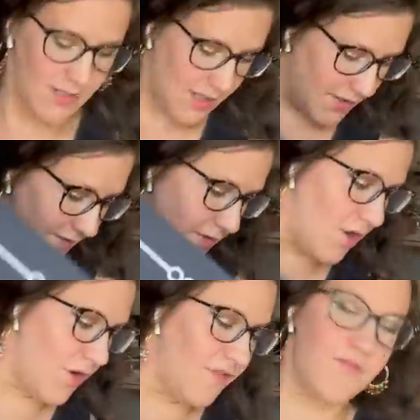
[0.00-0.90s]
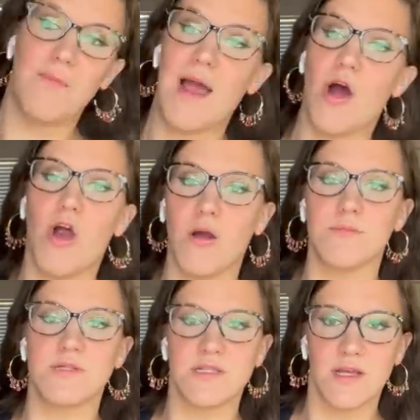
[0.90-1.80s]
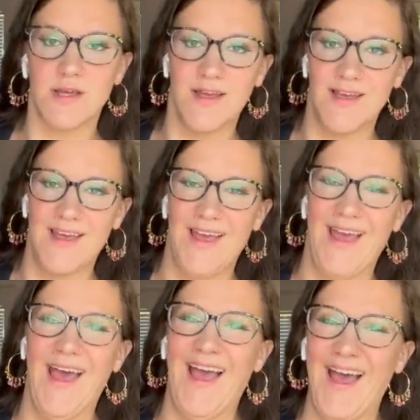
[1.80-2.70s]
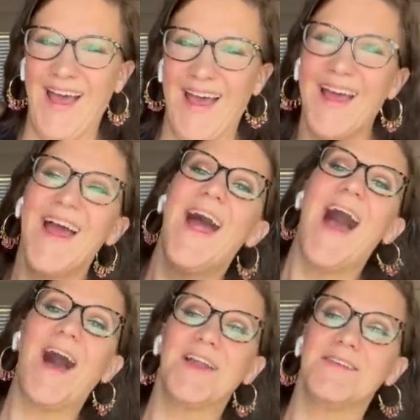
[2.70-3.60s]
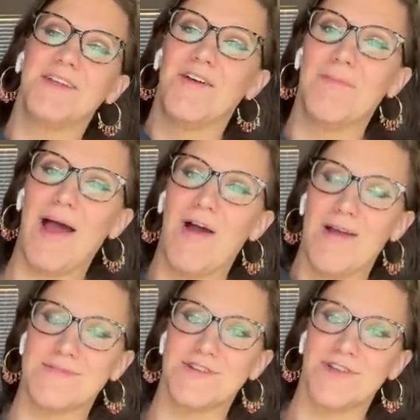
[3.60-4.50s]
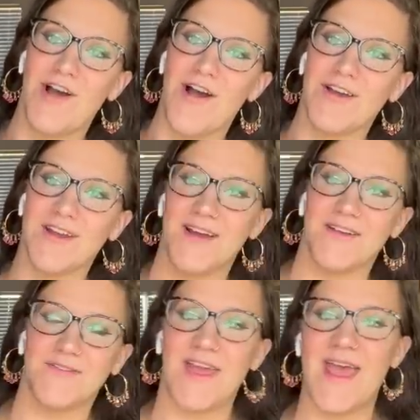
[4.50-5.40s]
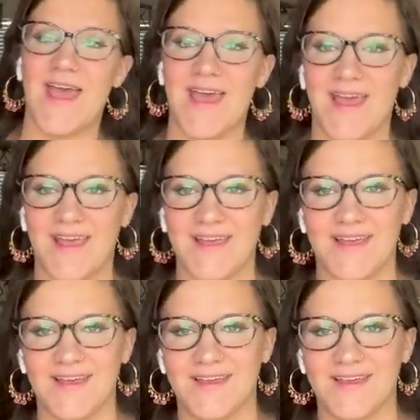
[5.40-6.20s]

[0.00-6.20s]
I don't even know if my arms, I don't even know if my arms are long enough, dang.